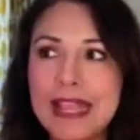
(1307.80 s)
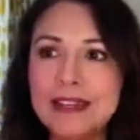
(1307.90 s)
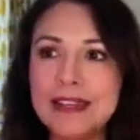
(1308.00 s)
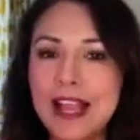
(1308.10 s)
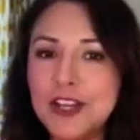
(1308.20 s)

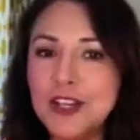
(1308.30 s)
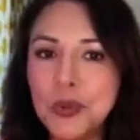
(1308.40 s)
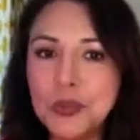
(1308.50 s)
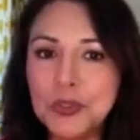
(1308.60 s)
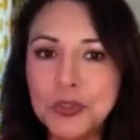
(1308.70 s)
And I
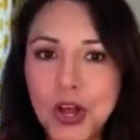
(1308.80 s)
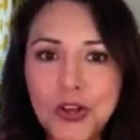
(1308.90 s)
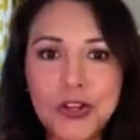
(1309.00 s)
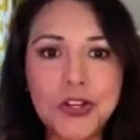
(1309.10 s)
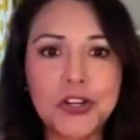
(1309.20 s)
no
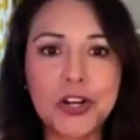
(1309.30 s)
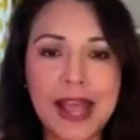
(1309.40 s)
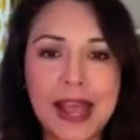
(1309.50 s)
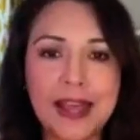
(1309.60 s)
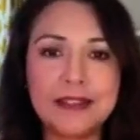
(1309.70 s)
longer
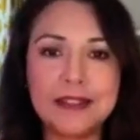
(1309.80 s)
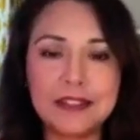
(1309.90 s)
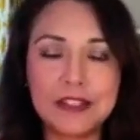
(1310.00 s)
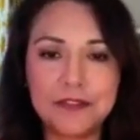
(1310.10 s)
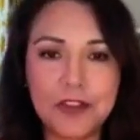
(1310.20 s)
had
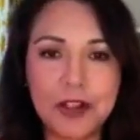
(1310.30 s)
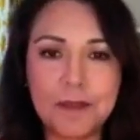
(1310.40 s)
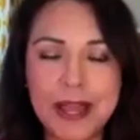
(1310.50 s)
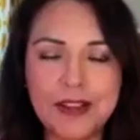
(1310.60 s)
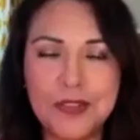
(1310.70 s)
to fall
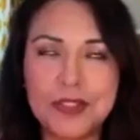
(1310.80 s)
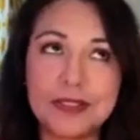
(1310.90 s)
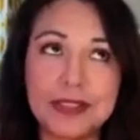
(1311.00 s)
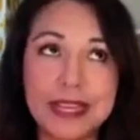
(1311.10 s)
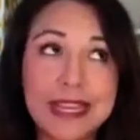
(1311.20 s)
back on the
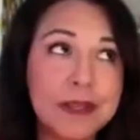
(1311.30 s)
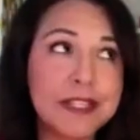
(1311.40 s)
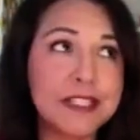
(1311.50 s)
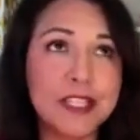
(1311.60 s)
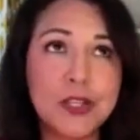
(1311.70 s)
lame
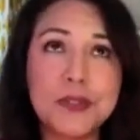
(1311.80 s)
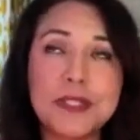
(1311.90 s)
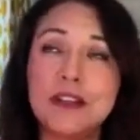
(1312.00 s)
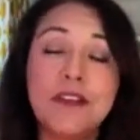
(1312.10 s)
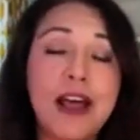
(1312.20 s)

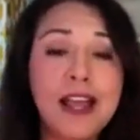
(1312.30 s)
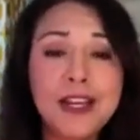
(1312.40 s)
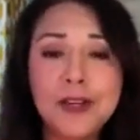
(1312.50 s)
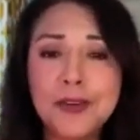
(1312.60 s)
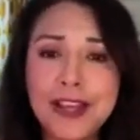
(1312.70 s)
excuse of,
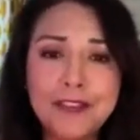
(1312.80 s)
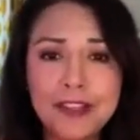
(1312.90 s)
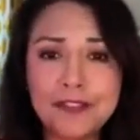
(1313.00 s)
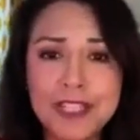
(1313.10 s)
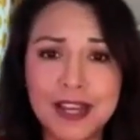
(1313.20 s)
I don't have
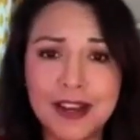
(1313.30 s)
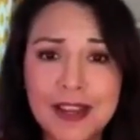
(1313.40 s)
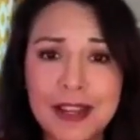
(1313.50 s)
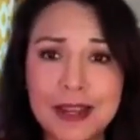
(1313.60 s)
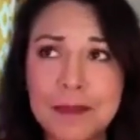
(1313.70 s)
enough
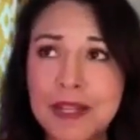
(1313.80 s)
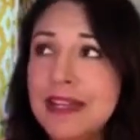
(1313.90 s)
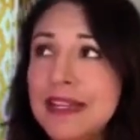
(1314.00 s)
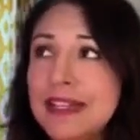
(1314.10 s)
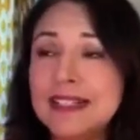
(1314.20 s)
time.
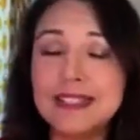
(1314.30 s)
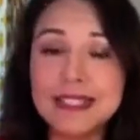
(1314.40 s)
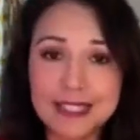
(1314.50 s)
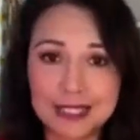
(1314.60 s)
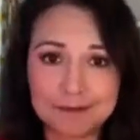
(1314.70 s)

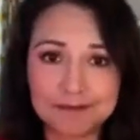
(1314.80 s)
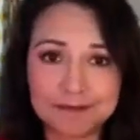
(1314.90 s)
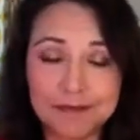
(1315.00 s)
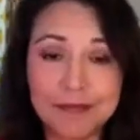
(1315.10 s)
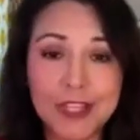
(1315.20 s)
Listen,
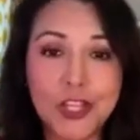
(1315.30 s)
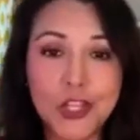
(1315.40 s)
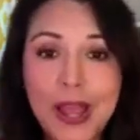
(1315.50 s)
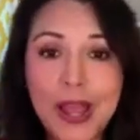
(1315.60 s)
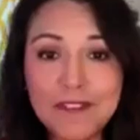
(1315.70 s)

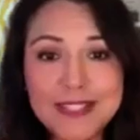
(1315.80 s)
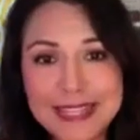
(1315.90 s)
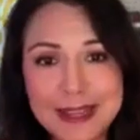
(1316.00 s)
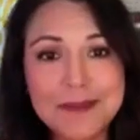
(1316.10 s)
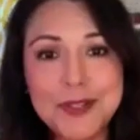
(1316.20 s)
you have the
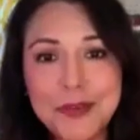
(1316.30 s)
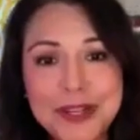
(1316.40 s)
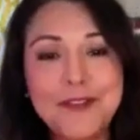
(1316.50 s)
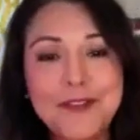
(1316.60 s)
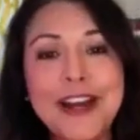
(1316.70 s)
same
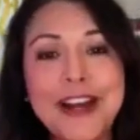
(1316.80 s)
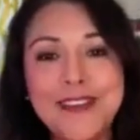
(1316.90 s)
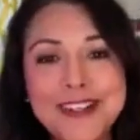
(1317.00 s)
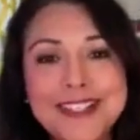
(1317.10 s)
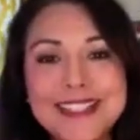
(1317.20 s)
24
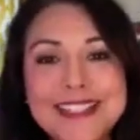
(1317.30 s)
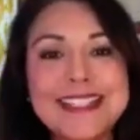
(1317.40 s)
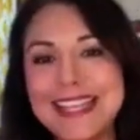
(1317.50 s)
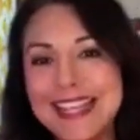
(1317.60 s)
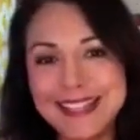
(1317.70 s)
hours in
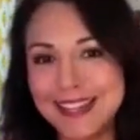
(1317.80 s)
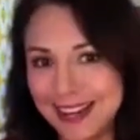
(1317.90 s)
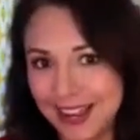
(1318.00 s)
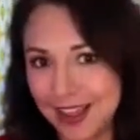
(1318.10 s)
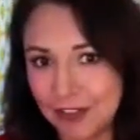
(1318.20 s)
a day that
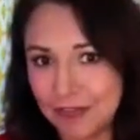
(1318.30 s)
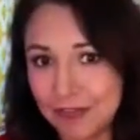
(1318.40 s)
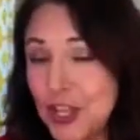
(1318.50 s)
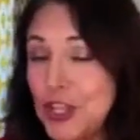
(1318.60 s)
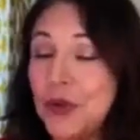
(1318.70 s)
I have.